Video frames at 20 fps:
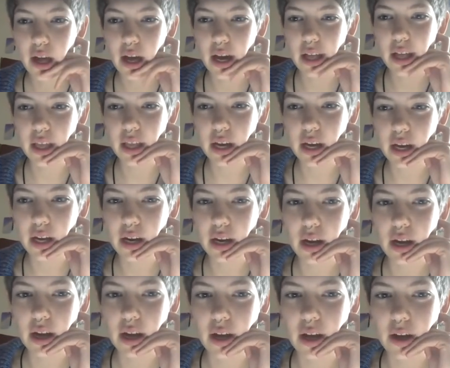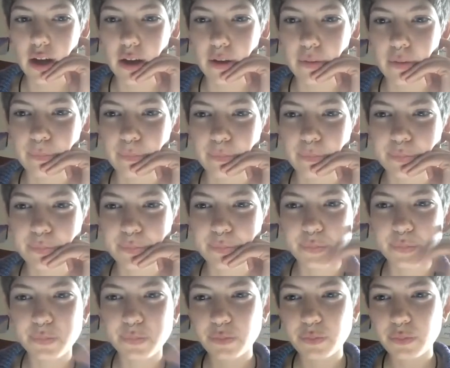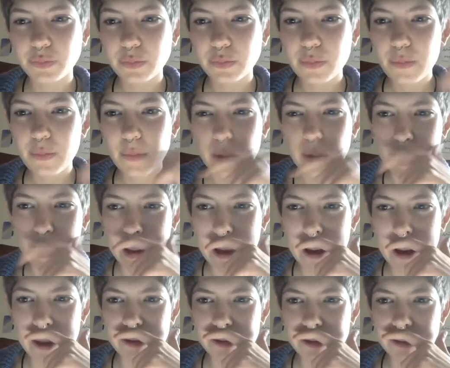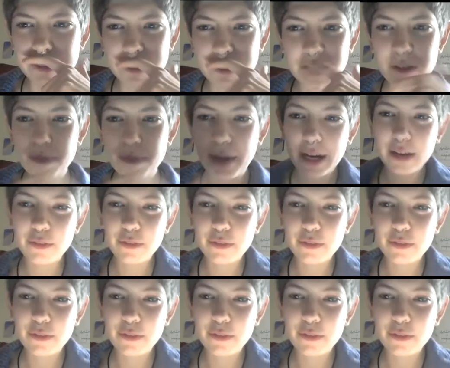and then um yeah just just back and